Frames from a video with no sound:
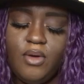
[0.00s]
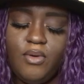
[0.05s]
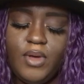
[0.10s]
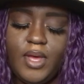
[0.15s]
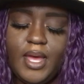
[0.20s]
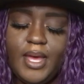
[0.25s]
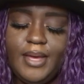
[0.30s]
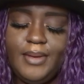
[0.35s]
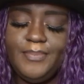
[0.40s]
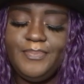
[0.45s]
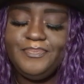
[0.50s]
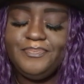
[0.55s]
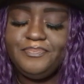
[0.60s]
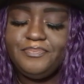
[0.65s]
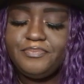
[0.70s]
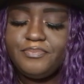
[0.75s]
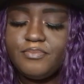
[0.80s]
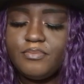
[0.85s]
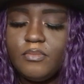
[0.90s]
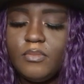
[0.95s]
okay?
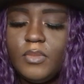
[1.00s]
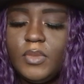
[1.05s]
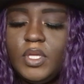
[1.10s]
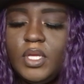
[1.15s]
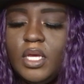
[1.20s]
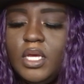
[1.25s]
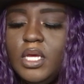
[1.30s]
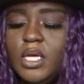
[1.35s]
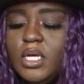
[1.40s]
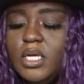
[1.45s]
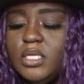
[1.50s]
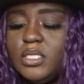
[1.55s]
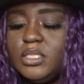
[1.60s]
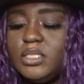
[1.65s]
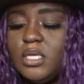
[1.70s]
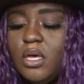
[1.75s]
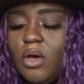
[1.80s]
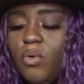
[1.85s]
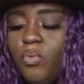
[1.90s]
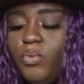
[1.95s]

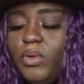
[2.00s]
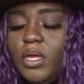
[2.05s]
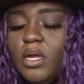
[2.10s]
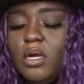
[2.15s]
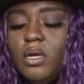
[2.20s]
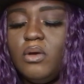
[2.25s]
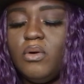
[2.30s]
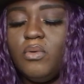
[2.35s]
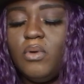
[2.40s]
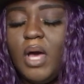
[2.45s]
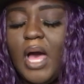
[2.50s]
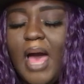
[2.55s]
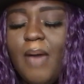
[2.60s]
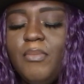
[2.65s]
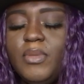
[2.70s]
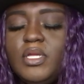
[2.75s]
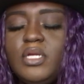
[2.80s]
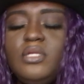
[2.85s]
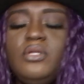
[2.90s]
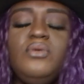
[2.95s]
So we're I'm
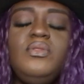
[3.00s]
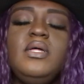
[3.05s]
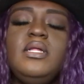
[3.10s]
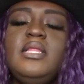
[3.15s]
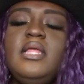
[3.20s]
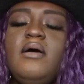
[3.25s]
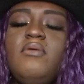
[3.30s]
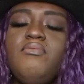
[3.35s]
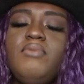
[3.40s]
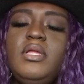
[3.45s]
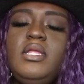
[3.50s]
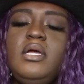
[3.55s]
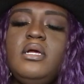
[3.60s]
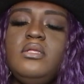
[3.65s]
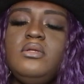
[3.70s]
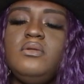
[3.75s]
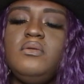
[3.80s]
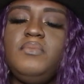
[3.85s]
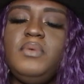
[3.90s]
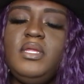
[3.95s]
gonna do the love reading a
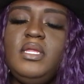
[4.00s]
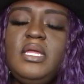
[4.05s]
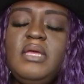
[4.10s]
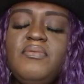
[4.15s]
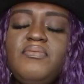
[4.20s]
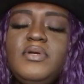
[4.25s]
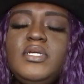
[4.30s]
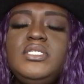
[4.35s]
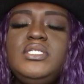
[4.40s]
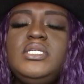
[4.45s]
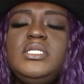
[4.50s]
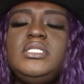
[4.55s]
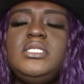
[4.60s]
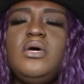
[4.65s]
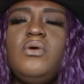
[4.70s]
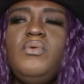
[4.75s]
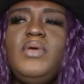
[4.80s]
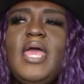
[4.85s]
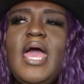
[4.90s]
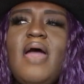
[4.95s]
little bit different just
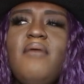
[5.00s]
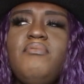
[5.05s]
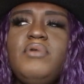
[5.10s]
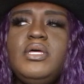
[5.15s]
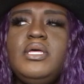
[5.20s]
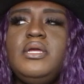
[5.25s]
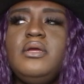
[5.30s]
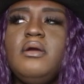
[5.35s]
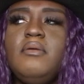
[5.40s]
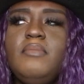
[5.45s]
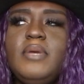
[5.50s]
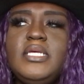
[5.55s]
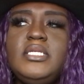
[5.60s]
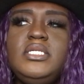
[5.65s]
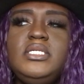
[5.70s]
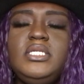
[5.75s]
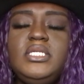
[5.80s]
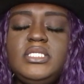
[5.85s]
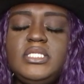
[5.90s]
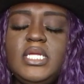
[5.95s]
so we have clearer
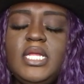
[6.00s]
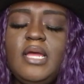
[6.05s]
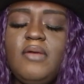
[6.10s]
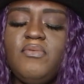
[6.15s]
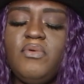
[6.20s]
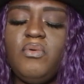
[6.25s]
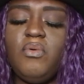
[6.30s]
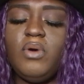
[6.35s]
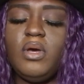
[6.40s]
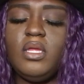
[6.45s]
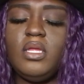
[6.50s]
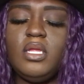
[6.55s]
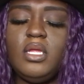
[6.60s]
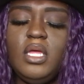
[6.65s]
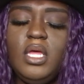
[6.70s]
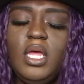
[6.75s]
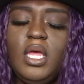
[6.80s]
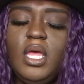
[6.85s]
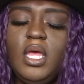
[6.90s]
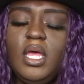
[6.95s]
messages and everyone
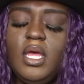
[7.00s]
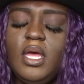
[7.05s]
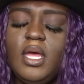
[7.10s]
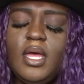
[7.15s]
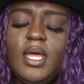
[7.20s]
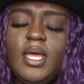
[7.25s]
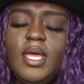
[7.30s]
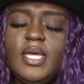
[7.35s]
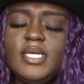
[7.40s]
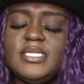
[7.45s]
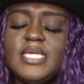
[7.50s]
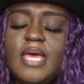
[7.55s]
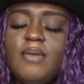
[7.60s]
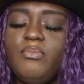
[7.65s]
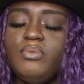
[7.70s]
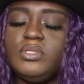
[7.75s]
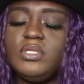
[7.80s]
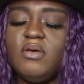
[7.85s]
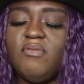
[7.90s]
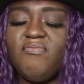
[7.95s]
is
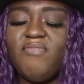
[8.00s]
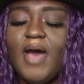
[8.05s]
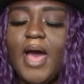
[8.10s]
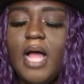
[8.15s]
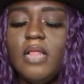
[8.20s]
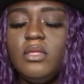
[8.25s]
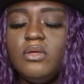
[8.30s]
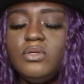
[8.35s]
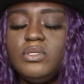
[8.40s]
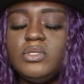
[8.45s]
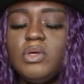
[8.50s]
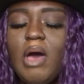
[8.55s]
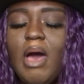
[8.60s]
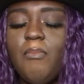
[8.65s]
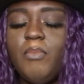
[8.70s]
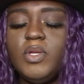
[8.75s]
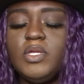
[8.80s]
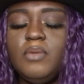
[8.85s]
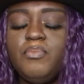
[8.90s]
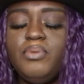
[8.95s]
able to follow. So
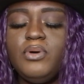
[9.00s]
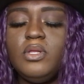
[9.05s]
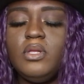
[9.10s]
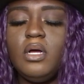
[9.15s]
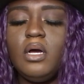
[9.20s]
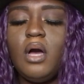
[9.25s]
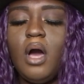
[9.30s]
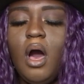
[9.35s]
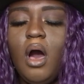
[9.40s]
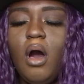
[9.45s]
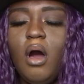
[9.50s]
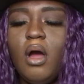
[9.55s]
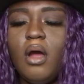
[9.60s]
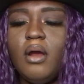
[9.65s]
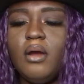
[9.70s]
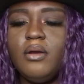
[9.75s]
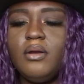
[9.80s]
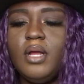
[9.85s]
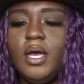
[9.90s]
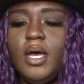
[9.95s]
I'm gonna pull a
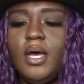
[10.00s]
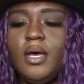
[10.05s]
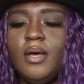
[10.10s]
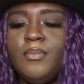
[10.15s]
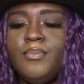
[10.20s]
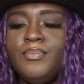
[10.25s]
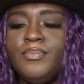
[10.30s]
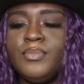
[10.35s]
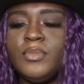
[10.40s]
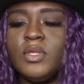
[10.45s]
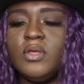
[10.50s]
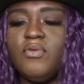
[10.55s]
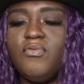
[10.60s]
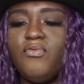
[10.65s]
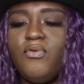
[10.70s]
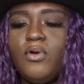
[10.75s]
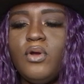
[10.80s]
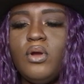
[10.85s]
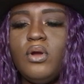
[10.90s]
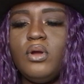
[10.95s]
card um,
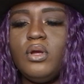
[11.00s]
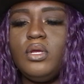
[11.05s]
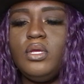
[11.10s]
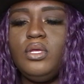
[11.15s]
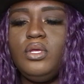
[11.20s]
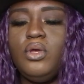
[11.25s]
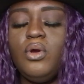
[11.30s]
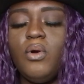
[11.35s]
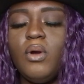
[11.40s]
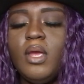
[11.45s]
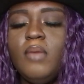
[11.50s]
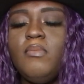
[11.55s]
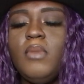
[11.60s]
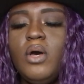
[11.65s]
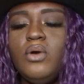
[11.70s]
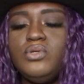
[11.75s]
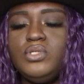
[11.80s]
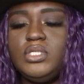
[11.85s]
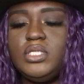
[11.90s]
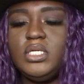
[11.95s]
for your
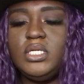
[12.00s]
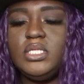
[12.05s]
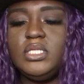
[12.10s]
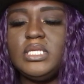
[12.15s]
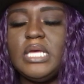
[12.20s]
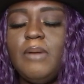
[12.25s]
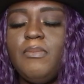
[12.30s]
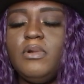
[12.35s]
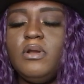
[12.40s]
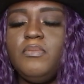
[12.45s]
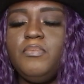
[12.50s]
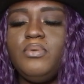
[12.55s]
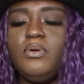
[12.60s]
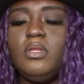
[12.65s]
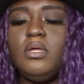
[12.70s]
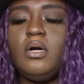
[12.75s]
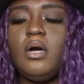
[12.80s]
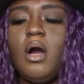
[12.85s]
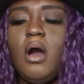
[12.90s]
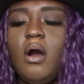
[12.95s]
emotions. I'm gonna
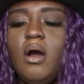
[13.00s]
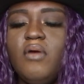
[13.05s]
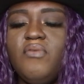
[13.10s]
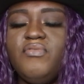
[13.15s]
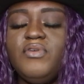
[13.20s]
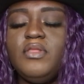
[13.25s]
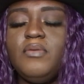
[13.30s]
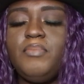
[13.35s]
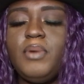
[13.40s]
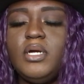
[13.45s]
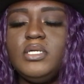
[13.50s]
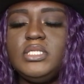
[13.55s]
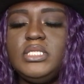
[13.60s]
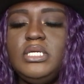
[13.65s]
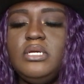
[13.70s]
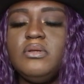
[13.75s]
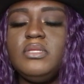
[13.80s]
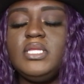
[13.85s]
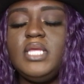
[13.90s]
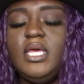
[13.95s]
pull a card for the
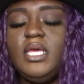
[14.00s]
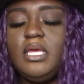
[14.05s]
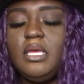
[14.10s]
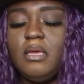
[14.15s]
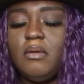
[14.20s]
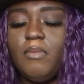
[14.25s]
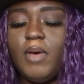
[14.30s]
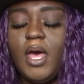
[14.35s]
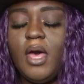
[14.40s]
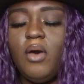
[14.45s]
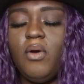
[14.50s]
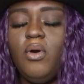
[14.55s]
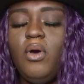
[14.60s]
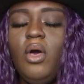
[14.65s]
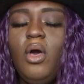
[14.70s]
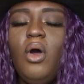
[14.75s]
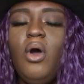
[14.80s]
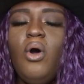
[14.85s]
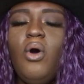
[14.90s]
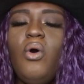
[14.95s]
person you're thinking about
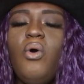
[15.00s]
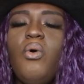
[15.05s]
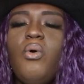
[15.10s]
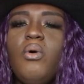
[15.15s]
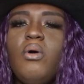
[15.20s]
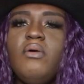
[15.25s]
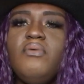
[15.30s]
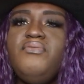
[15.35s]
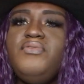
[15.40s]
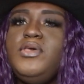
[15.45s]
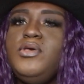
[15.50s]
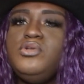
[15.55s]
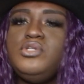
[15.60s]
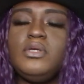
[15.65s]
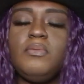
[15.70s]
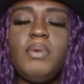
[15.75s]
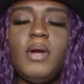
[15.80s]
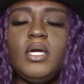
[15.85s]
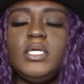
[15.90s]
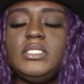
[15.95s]
or
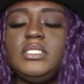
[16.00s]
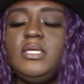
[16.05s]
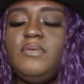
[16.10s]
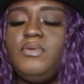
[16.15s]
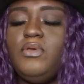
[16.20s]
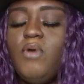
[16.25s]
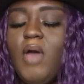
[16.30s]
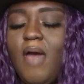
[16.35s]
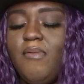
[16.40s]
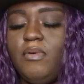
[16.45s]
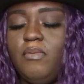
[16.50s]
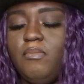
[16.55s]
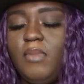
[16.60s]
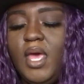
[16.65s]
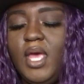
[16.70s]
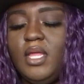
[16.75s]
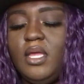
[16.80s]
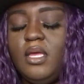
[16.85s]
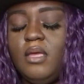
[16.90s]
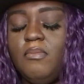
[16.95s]
future person if you haven't
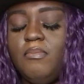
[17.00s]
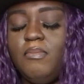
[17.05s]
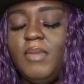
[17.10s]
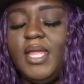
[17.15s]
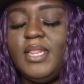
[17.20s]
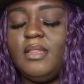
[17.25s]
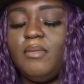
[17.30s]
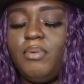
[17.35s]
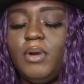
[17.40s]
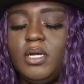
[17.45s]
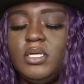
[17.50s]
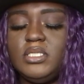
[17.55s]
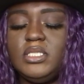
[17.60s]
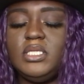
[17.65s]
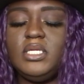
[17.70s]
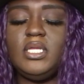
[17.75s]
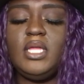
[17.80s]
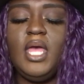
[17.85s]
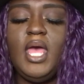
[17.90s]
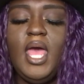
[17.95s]
met it, met the
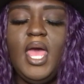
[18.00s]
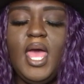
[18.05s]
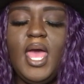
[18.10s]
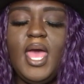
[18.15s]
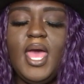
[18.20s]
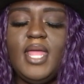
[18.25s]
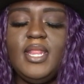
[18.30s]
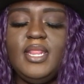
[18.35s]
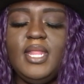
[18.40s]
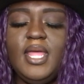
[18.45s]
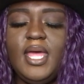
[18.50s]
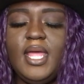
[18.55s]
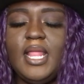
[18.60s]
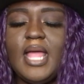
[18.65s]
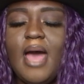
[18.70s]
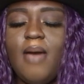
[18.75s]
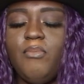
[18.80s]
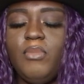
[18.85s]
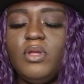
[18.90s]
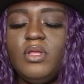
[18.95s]
person. And then
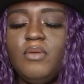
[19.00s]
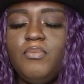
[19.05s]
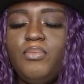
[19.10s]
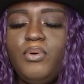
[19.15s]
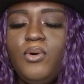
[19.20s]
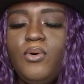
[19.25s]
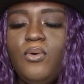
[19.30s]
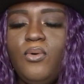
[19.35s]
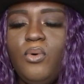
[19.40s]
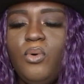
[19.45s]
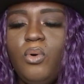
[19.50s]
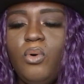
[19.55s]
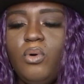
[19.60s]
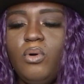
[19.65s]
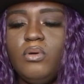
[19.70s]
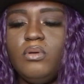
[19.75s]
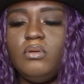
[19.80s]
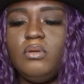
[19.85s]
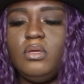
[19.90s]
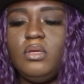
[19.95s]
I'm gonna
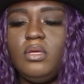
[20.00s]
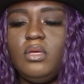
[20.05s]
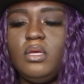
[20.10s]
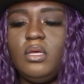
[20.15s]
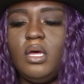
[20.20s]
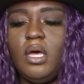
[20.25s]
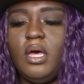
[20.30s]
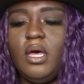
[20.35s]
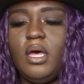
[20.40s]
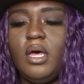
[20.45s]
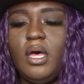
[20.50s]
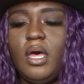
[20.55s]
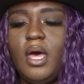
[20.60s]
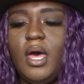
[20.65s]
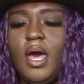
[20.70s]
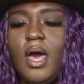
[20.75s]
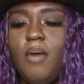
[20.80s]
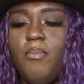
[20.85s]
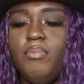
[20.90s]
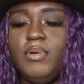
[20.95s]
pull
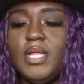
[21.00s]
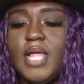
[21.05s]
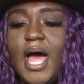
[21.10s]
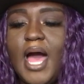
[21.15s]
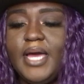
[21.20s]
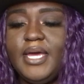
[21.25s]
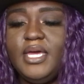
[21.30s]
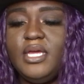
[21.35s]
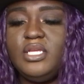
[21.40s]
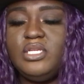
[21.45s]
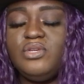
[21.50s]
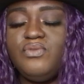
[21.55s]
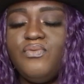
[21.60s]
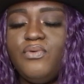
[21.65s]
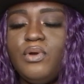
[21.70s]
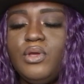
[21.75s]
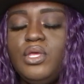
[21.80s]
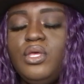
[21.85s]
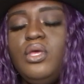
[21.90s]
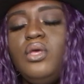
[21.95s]
a blockage
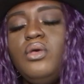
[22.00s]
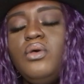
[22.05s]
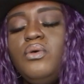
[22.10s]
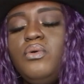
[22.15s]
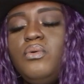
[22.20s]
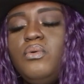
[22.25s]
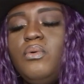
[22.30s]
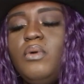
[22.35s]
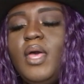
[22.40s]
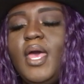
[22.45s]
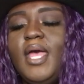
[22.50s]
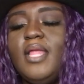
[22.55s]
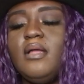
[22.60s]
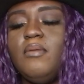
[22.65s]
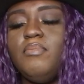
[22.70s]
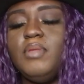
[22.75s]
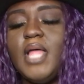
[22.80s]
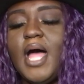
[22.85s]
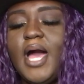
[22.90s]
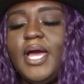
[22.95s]
for you and a
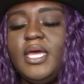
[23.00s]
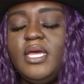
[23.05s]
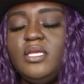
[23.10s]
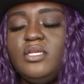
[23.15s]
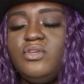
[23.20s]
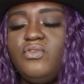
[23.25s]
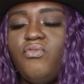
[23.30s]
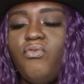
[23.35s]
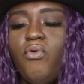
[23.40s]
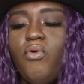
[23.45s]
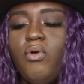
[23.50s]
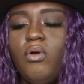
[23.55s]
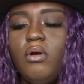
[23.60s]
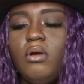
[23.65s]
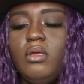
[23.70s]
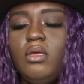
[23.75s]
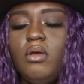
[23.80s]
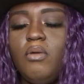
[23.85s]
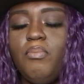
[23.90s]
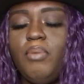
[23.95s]
blockage
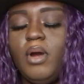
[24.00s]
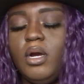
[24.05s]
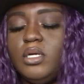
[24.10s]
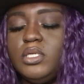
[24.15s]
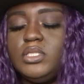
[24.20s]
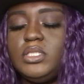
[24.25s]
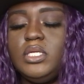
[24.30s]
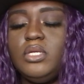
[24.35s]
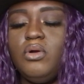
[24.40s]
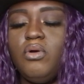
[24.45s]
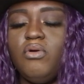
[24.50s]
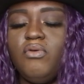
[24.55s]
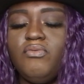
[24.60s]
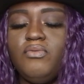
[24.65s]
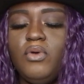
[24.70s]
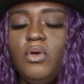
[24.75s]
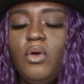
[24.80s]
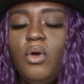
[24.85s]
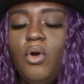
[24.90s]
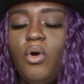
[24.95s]
for your person or
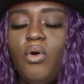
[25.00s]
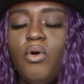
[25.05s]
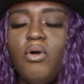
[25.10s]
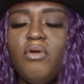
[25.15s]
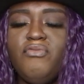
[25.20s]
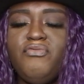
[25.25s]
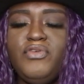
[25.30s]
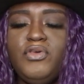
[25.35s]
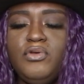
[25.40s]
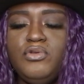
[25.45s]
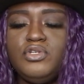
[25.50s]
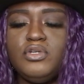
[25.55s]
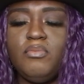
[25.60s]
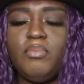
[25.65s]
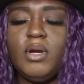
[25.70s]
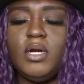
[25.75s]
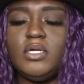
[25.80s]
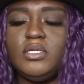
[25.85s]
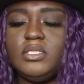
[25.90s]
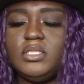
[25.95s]
or future
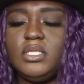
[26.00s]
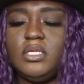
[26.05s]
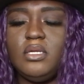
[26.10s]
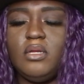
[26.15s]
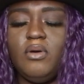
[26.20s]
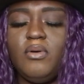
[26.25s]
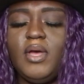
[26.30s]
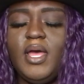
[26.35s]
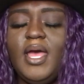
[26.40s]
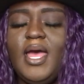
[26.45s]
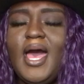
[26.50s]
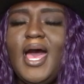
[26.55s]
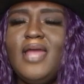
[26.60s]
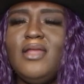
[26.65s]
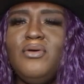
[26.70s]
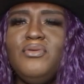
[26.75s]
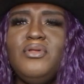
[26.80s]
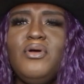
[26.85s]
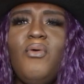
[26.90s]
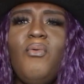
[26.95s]
person okay i
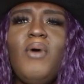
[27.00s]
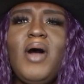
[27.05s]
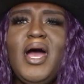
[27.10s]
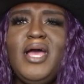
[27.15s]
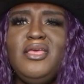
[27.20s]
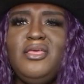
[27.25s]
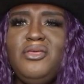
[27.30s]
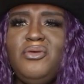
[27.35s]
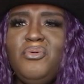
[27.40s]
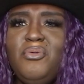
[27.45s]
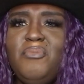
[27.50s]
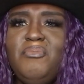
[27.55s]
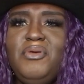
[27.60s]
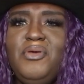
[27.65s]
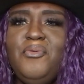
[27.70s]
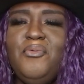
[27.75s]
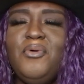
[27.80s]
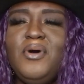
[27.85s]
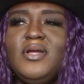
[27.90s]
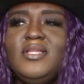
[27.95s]
don't know why you will
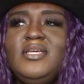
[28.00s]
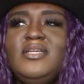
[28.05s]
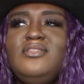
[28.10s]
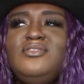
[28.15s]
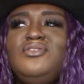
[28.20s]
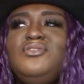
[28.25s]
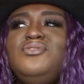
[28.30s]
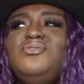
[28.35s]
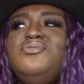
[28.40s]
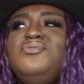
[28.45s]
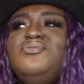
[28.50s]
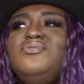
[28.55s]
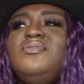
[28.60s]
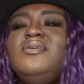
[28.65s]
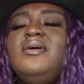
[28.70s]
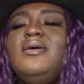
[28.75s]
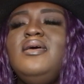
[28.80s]
be wanting to